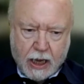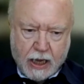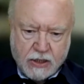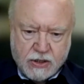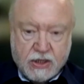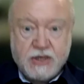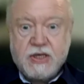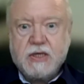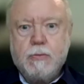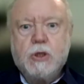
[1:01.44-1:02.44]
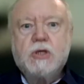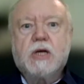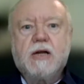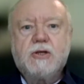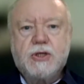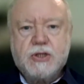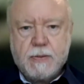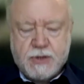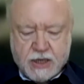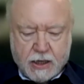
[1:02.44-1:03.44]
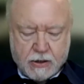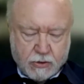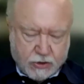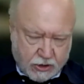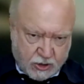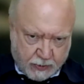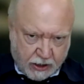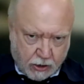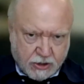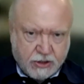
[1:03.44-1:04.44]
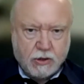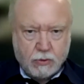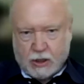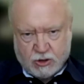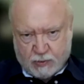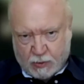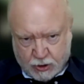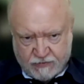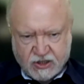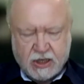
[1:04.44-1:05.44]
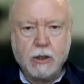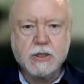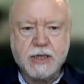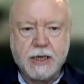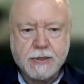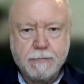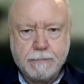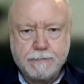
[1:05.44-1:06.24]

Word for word: And this is a much larger subset that has been looked that has been previously looked at.